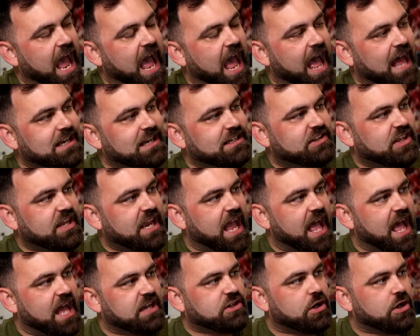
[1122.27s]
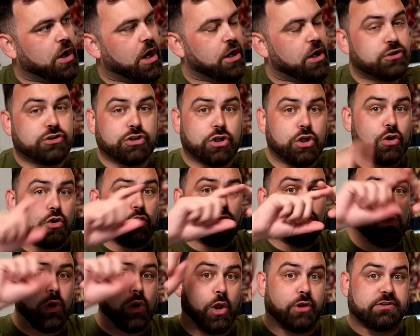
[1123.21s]
and they had uh,
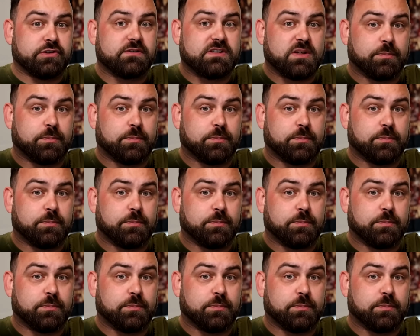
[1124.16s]
two lots of